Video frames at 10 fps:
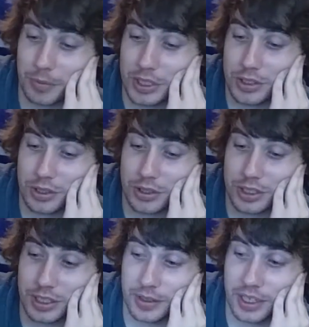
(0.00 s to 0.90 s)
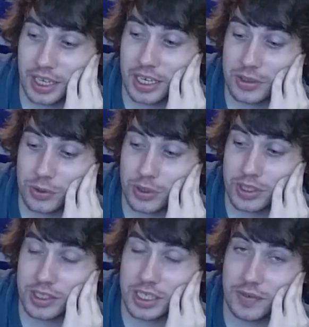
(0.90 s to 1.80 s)
researching, like,
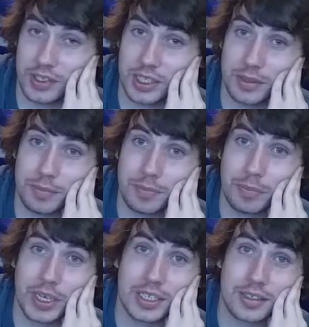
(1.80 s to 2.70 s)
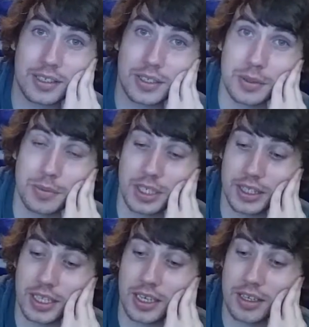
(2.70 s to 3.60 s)
Android TV-based systems like
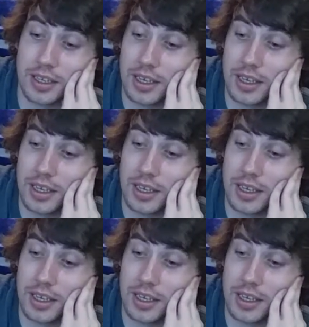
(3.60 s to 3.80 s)
that.